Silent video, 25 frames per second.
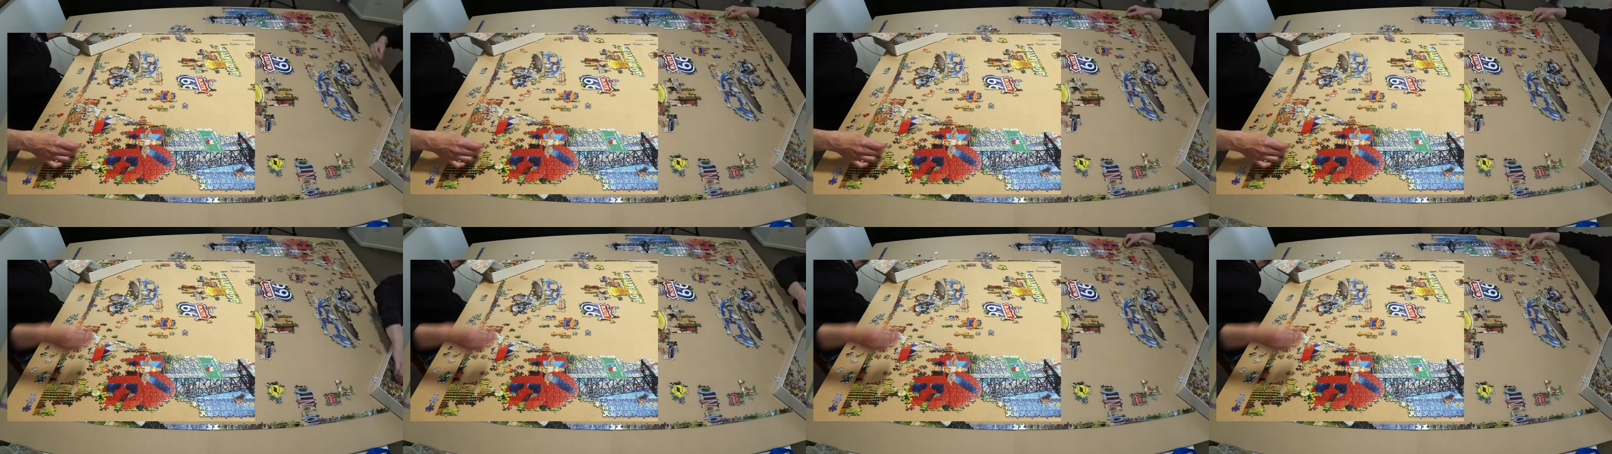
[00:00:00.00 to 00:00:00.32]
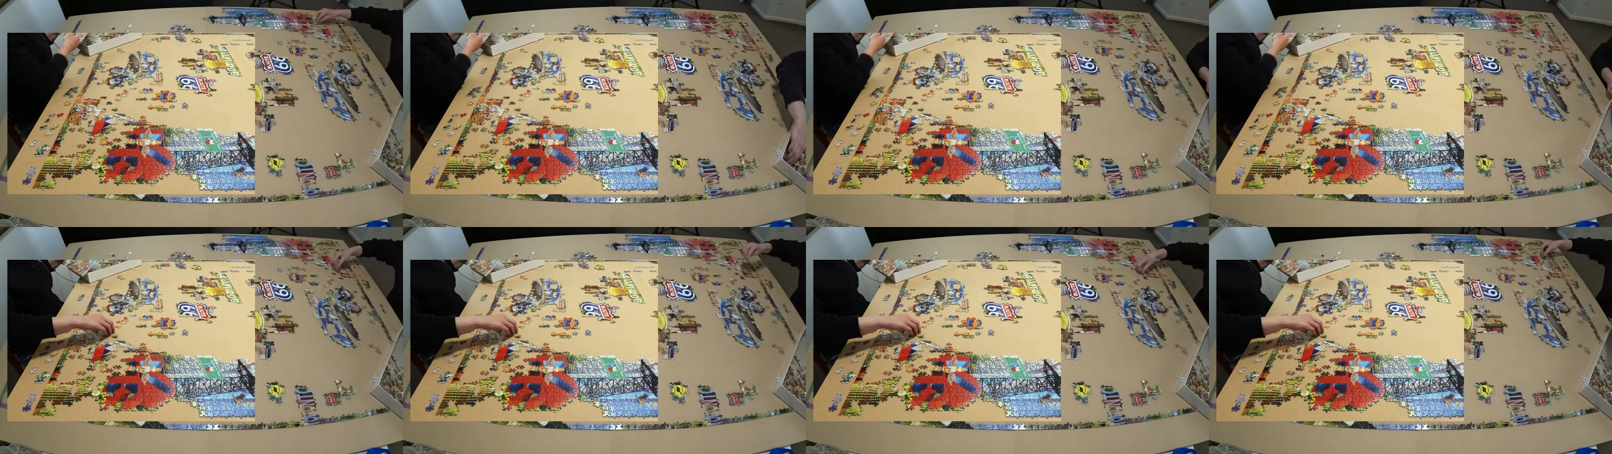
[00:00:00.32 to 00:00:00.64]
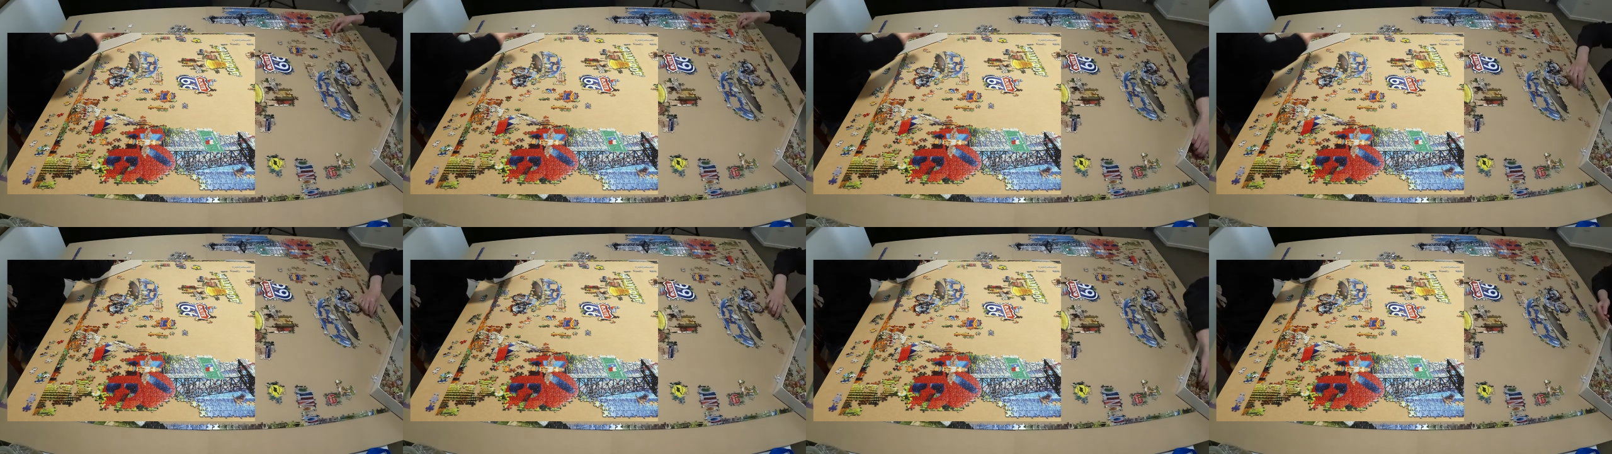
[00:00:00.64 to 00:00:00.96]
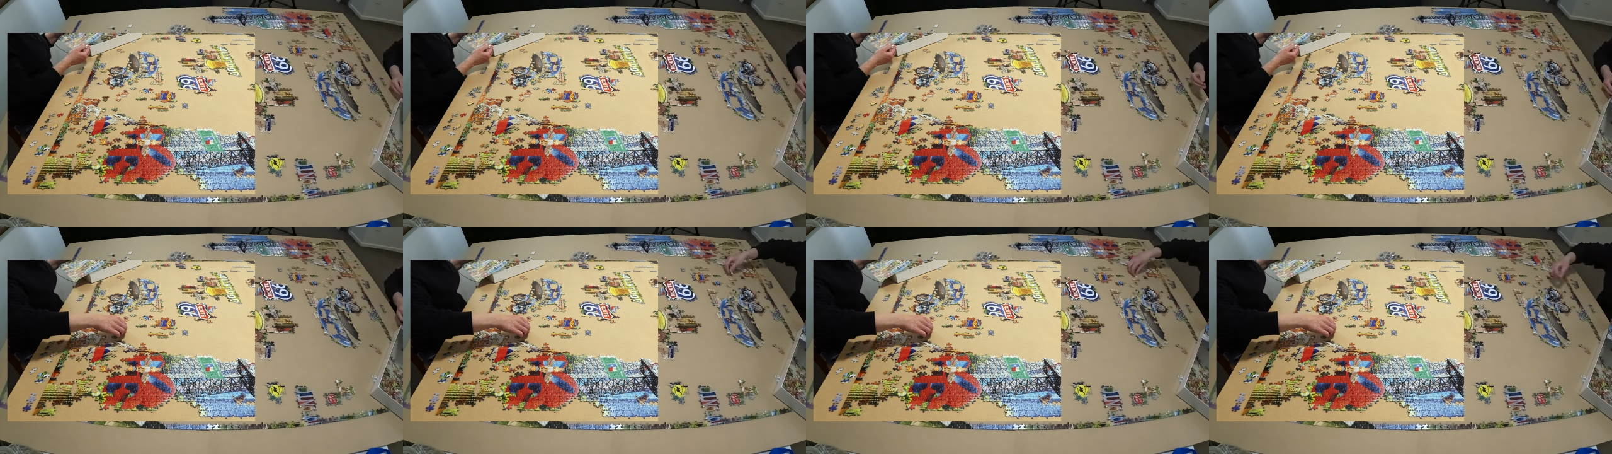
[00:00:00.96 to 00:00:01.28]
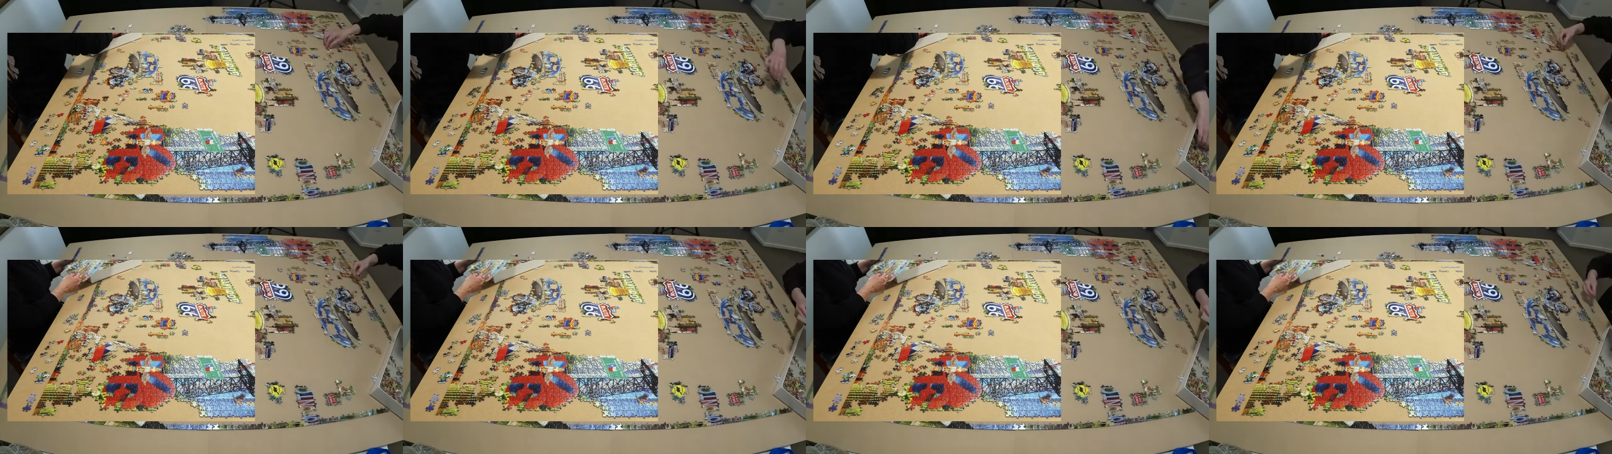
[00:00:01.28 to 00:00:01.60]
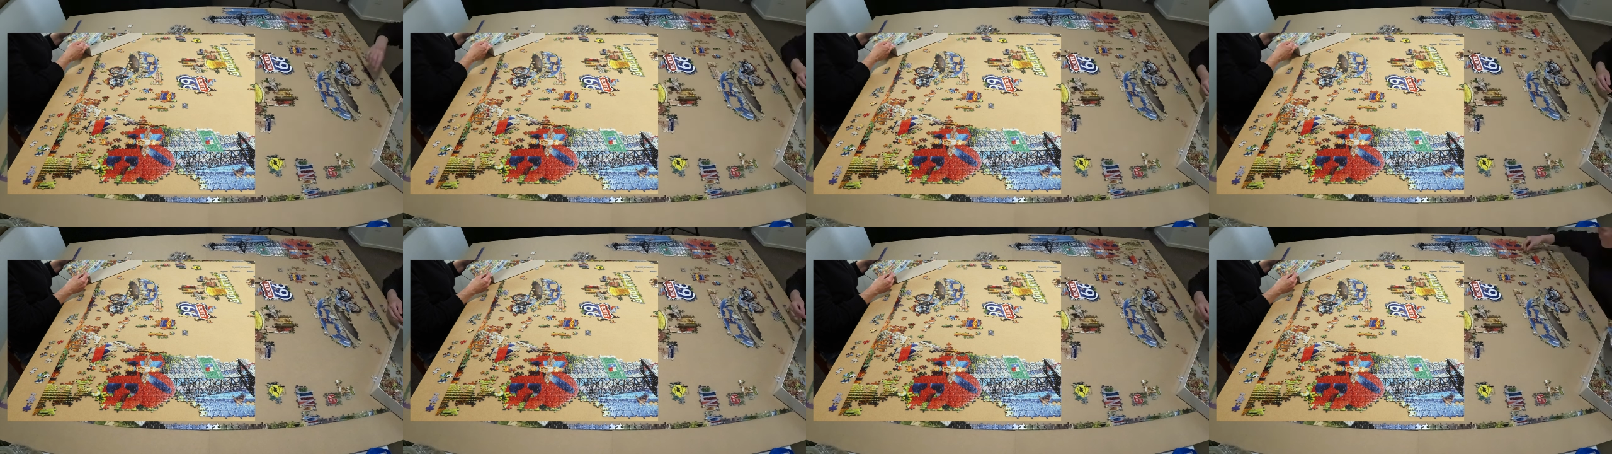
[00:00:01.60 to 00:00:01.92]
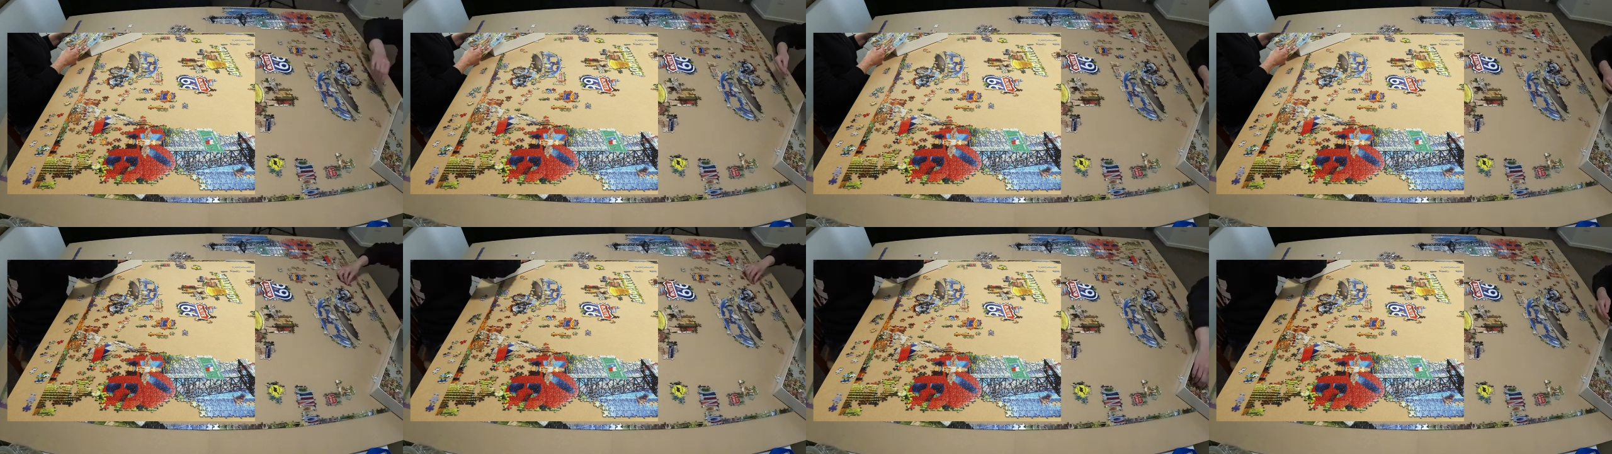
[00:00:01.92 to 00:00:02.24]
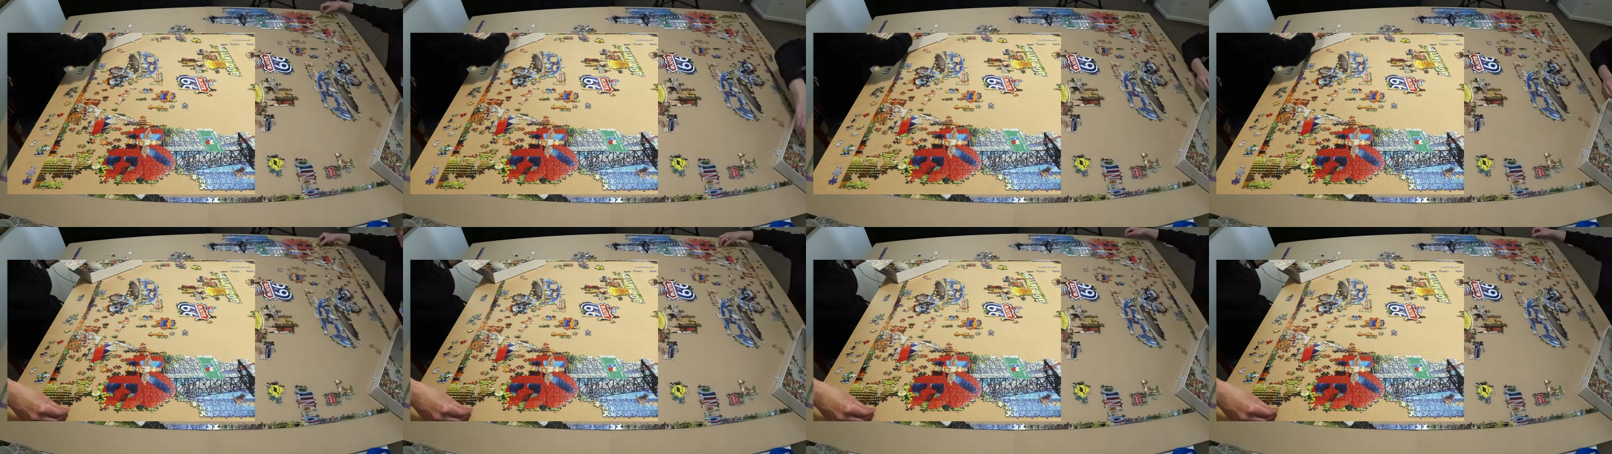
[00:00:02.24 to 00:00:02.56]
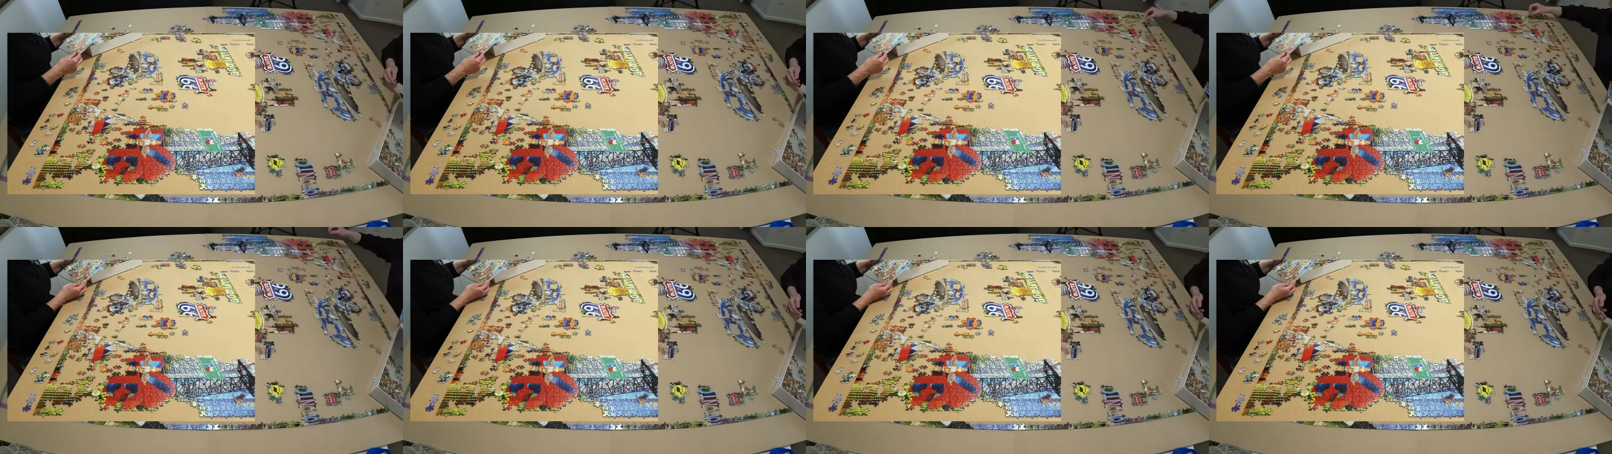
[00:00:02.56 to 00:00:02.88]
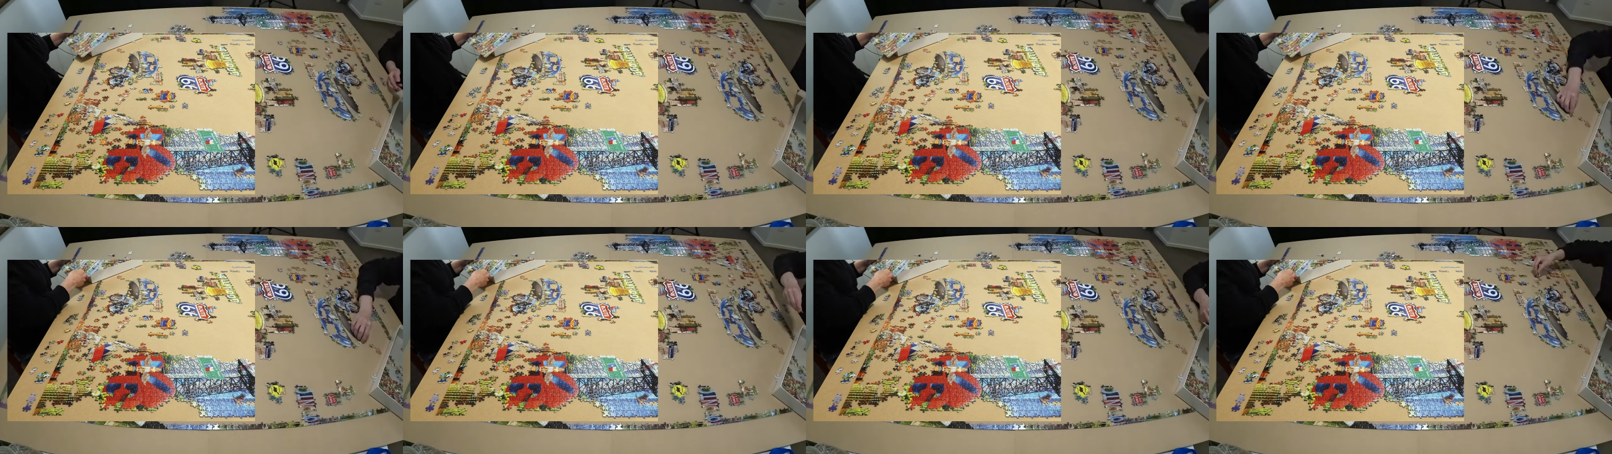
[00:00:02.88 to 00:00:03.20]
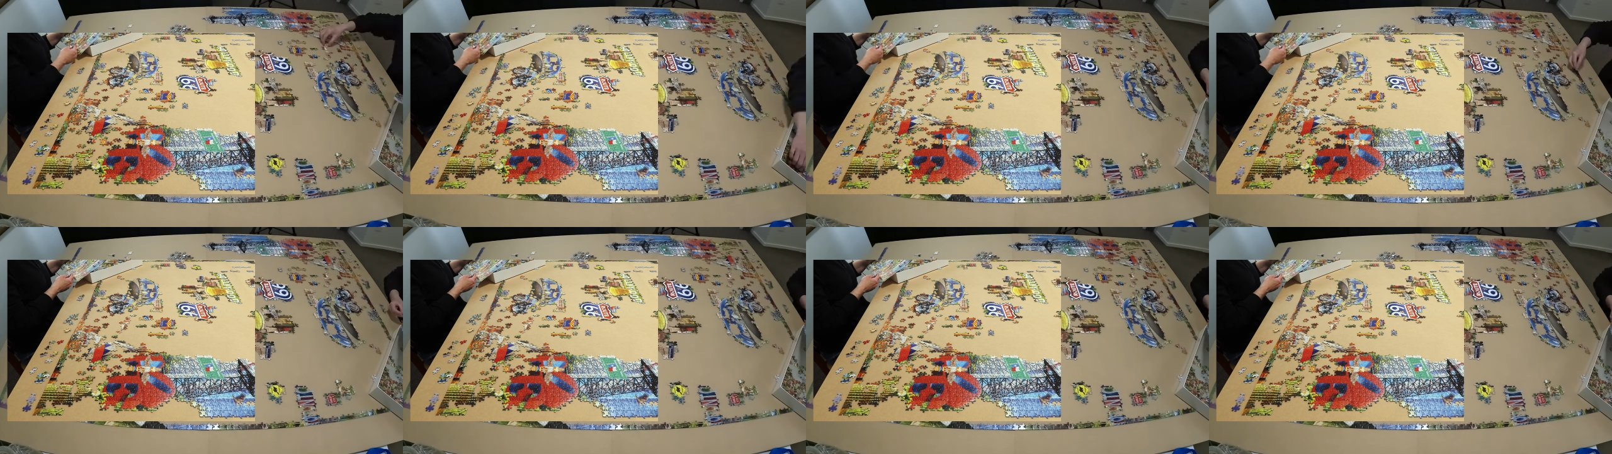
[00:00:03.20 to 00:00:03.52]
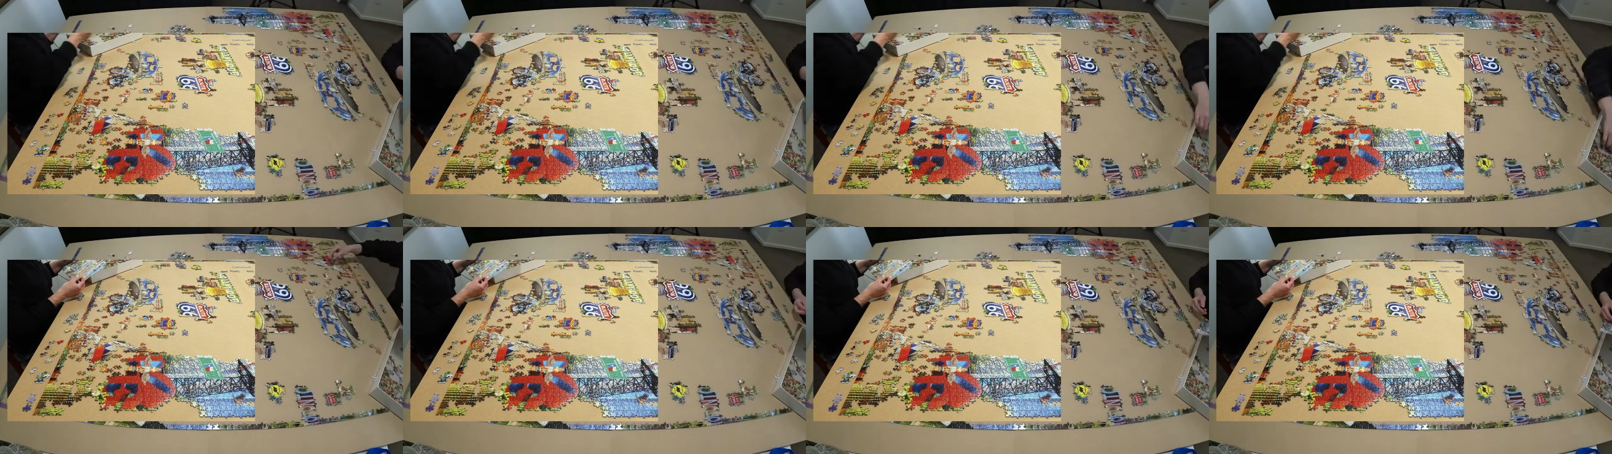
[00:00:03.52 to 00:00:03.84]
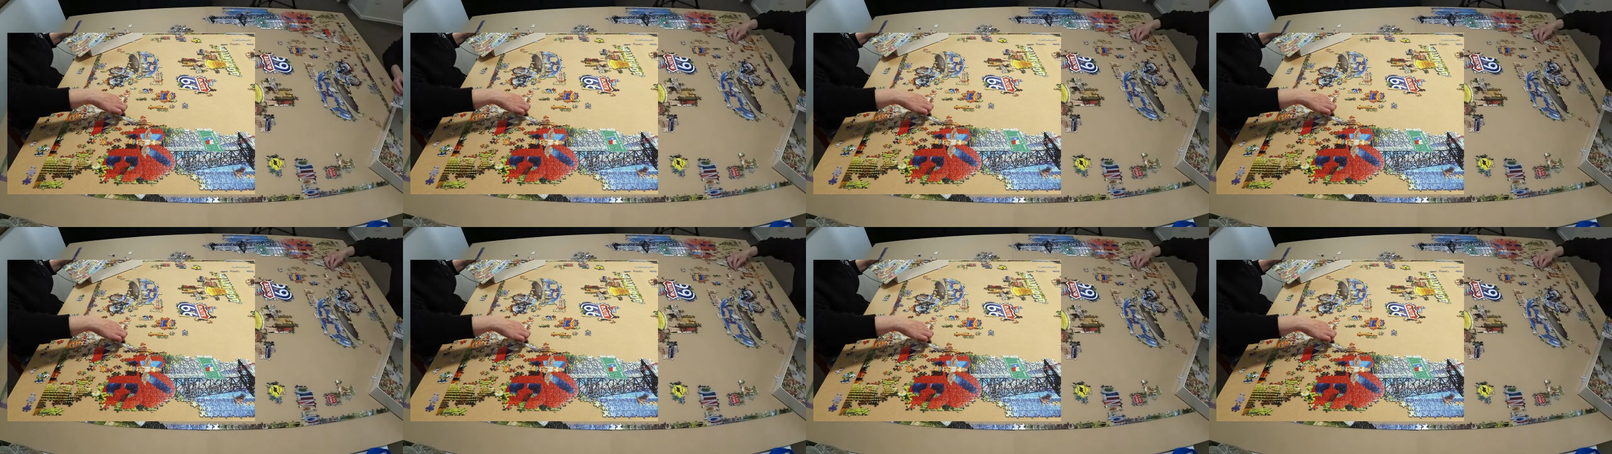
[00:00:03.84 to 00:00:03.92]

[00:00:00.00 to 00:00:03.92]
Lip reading: No face is visible, so there are no lips to read.